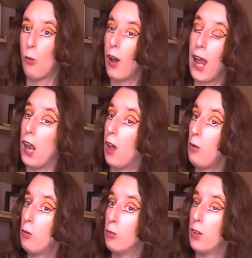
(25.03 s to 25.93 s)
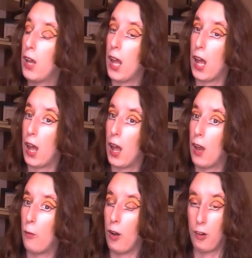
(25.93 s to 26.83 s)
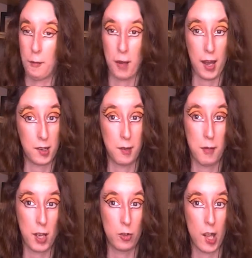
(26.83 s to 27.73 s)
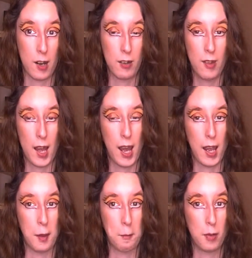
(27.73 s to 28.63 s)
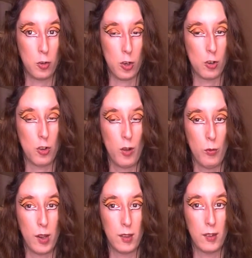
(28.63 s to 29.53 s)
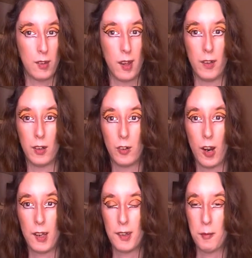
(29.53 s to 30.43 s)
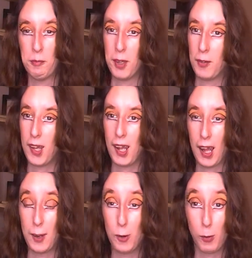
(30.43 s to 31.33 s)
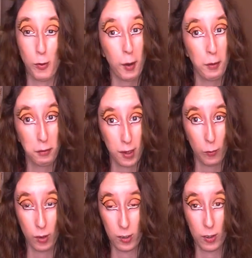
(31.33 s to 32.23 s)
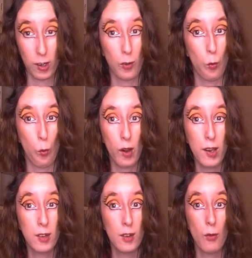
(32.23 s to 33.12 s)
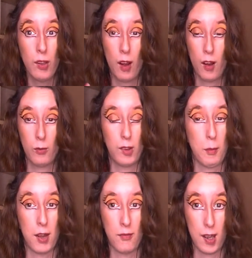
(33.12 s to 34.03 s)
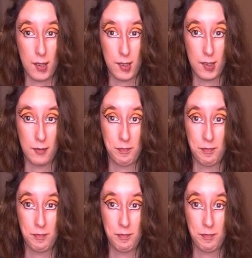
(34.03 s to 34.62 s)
Well, hello and welcome back to my channel. I am Patricia with Southern Grace and Beauty, and you're probably wondering what is going on with my face.